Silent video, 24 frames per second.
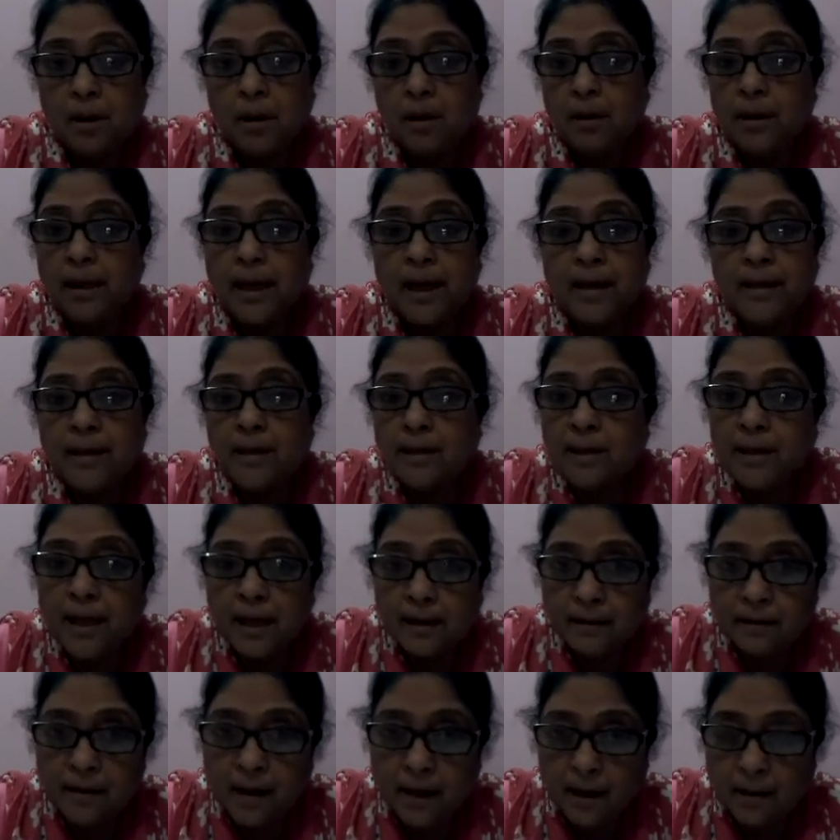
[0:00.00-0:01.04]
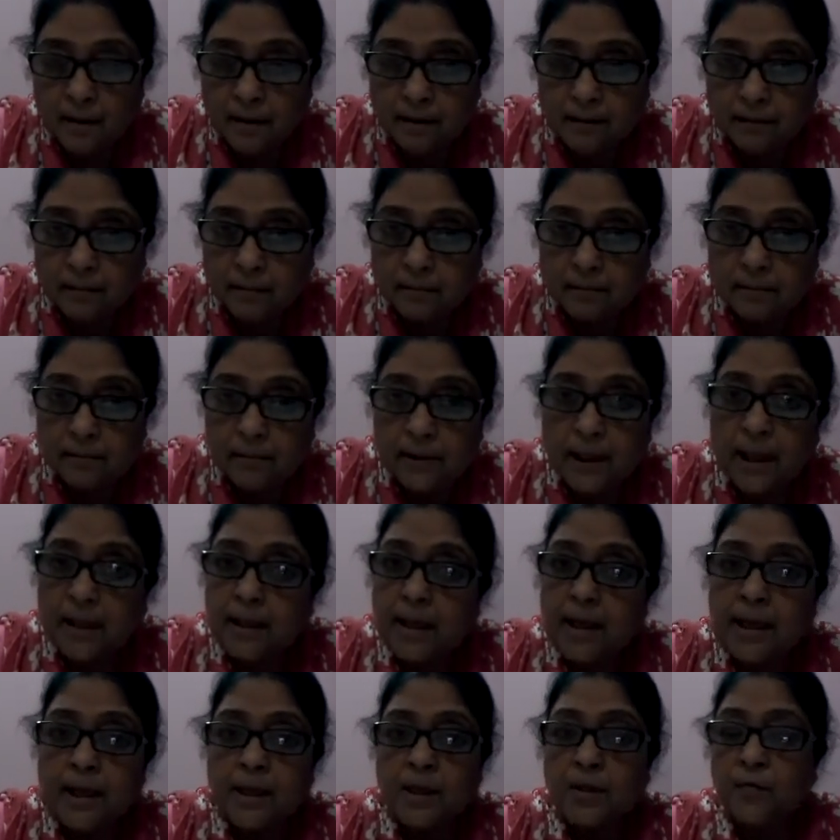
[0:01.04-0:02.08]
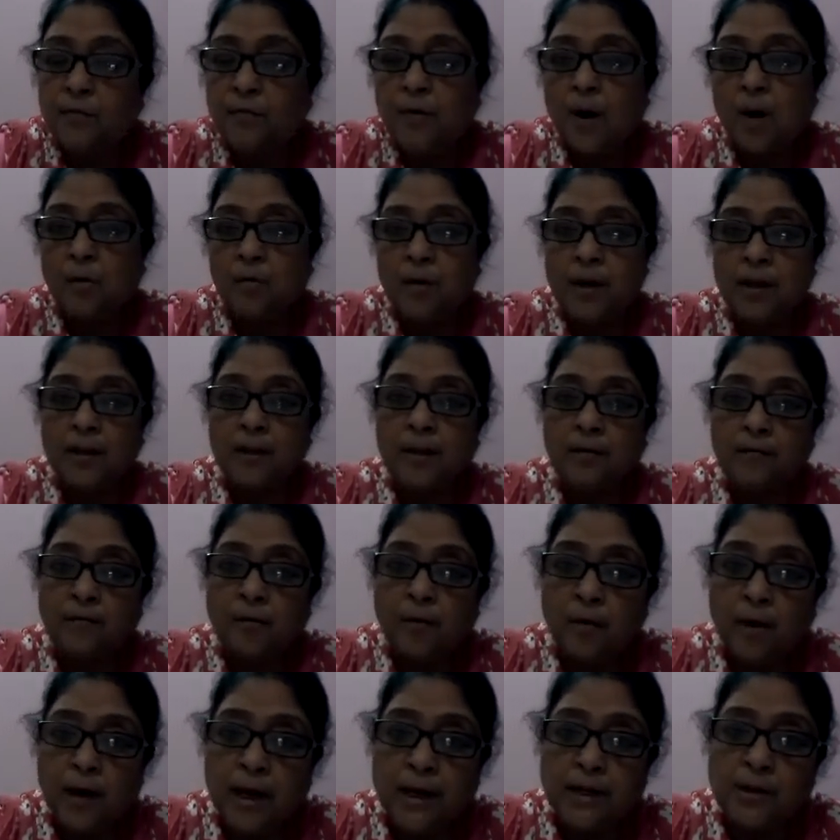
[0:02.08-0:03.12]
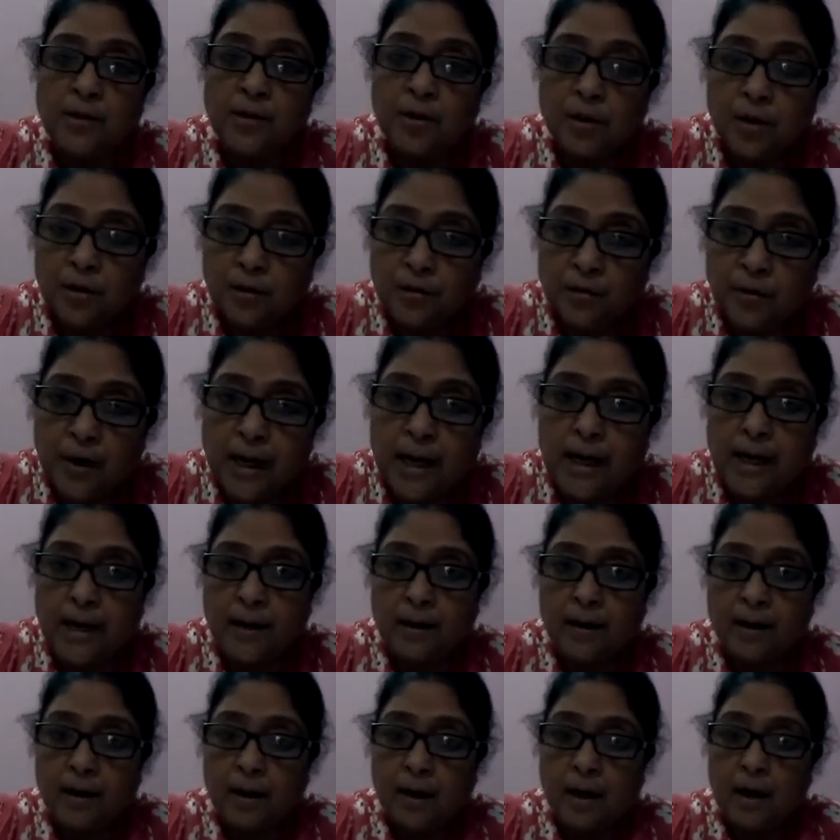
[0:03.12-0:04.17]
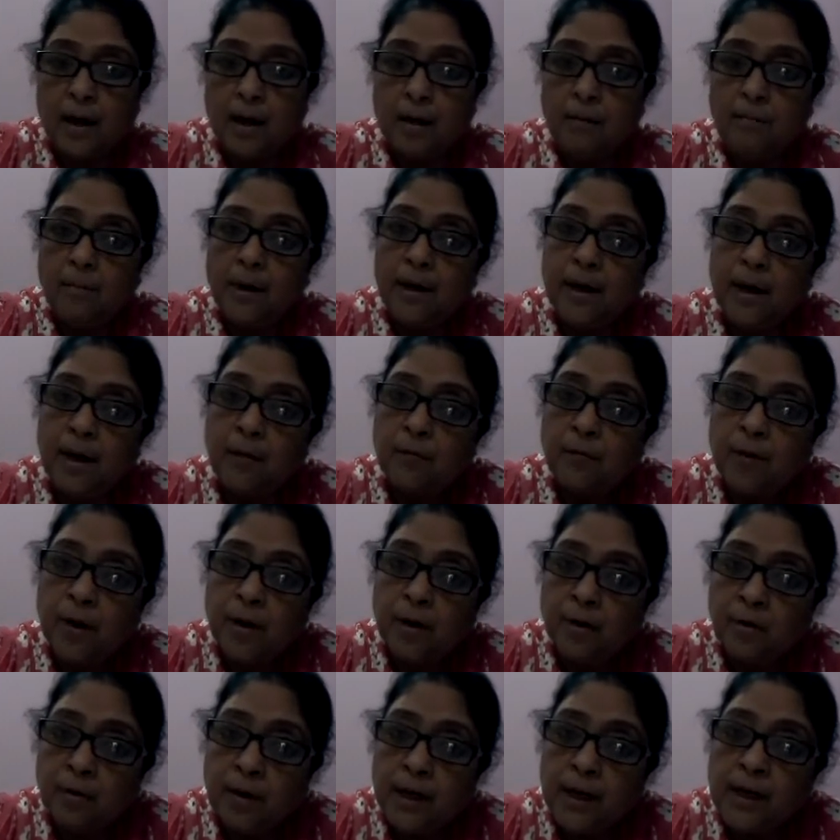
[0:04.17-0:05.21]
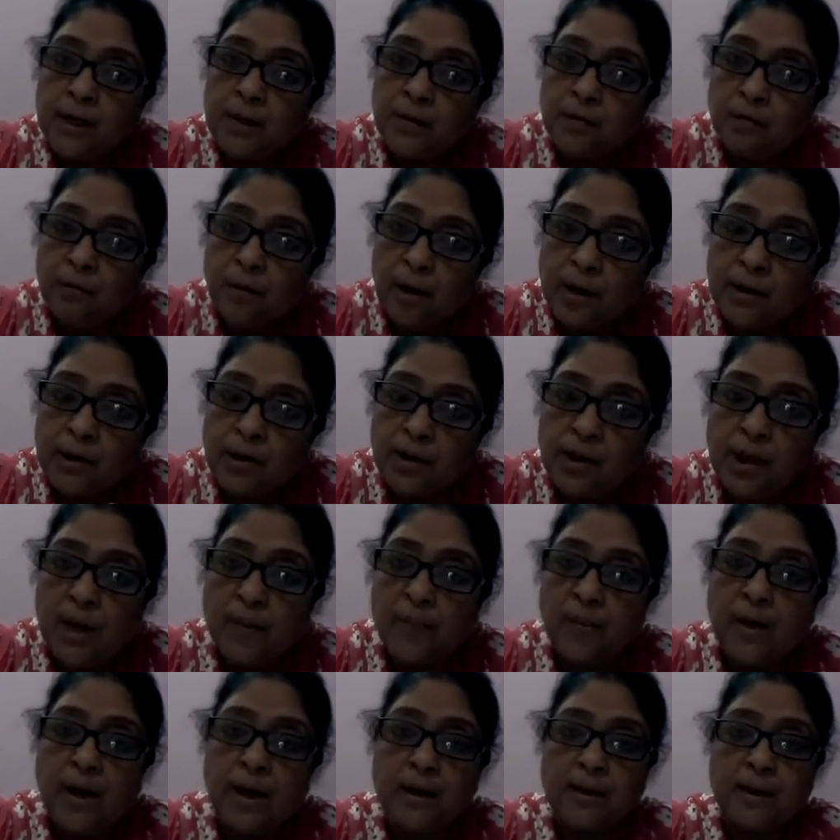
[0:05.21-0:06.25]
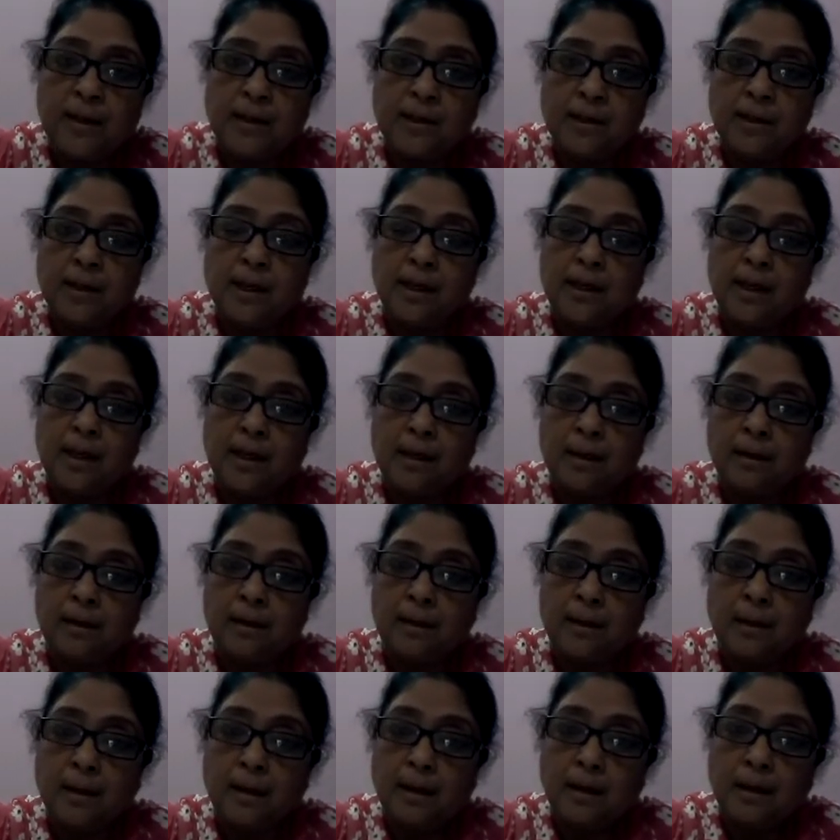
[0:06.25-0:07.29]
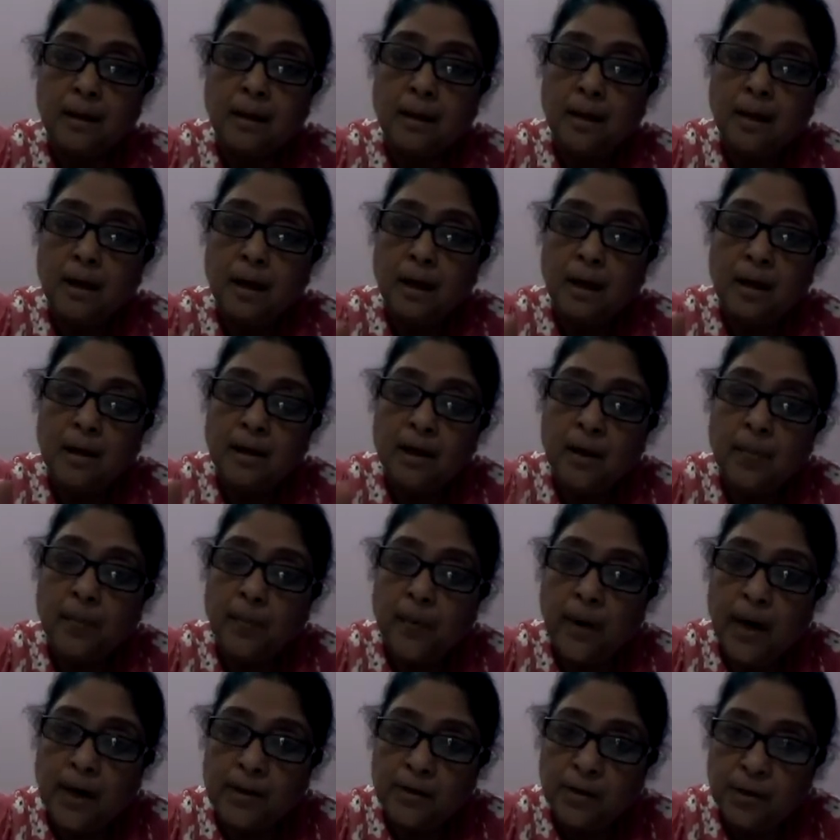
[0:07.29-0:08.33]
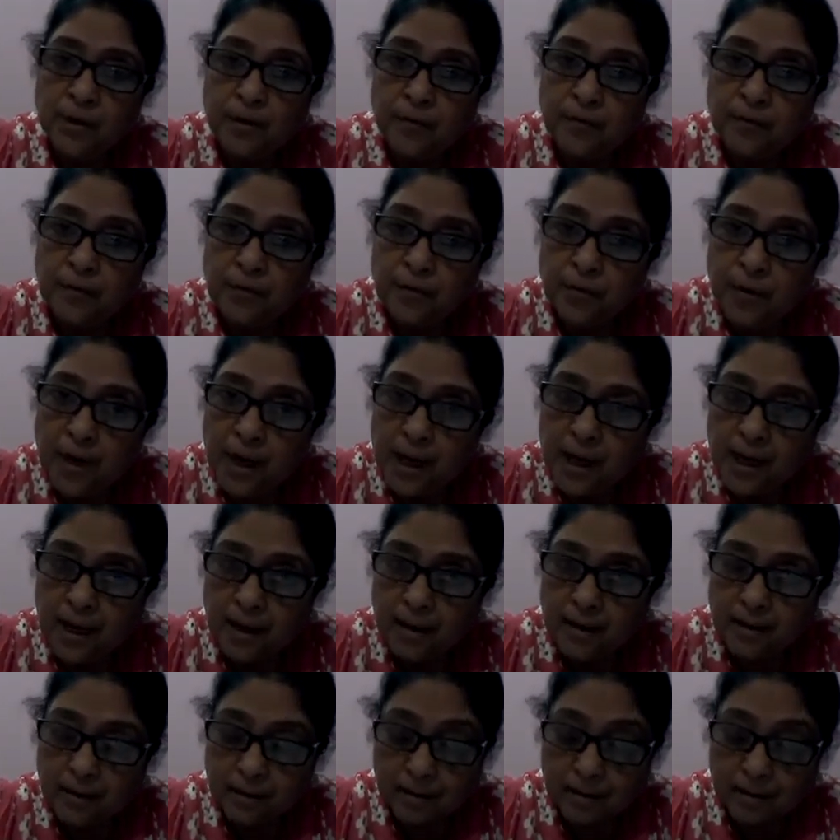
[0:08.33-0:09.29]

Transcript: there is nothing is found in the forest or tree, but you will notice one chameleon is sitting on the branch of tree.